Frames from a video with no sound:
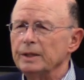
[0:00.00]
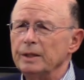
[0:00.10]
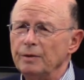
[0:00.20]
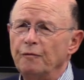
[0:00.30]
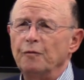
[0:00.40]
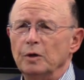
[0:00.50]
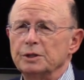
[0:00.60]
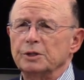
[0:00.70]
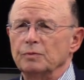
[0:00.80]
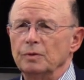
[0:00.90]
did
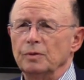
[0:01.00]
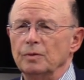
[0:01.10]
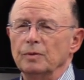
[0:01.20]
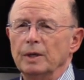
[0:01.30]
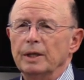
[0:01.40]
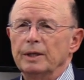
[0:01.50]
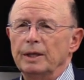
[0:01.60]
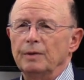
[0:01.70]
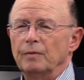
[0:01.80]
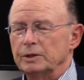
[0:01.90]
force through
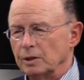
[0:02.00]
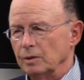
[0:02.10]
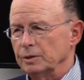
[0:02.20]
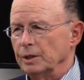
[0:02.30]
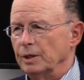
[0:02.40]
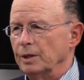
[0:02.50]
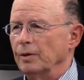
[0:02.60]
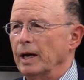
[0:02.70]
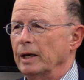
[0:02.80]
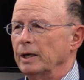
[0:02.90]
the resolution of the
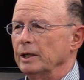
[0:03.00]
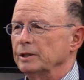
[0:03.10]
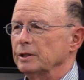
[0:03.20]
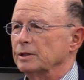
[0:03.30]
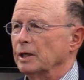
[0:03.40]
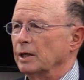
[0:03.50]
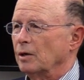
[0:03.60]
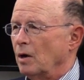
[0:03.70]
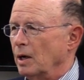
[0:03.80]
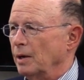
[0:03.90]
United Nations
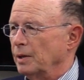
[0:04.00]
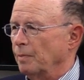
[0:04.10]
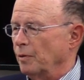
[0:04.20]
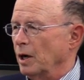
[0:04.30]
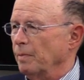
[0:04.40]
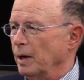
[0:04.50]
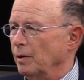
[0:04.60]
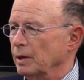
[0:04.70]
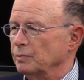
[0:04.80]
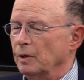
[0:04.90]
that caught, that brought
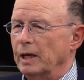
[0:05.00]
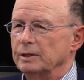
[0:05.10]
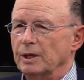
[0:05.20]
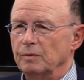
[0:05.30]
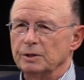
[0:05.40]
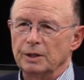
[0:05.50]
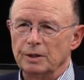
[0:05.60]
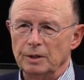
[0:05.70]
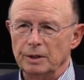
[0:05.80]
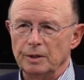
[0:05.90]
about what I said was
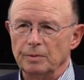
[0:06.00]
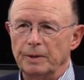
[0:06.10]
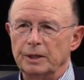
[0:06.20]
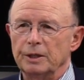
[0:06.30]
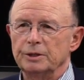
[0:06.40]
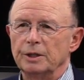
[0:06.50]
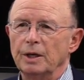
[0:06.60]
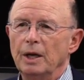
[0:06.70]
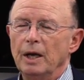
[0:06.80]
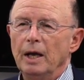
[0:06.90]
the illegal
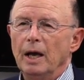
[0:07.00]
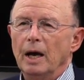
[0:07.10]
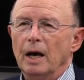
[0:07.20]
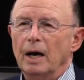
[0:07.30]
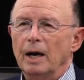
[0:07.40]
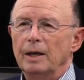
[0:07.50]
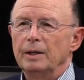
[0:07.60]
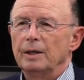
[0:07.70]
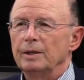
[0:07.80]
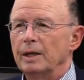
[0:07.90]
partition.
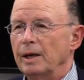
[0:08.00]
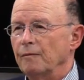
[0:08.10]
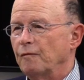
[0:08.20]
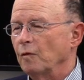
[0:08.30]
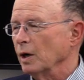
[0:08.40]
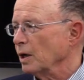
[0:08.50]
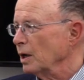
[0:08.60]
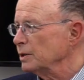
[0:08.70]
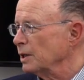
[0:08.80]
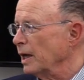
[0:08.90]
Uh, the four
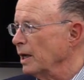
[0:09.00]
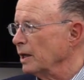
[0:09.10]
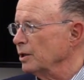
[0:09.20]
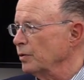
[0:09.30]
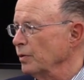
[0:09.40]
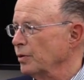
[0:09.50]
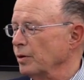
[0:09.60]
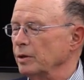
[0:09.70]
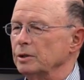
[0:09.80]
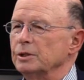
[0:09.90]
countries, they have the
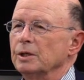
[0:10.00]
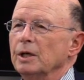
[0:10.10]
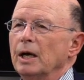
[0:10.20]
two-thirds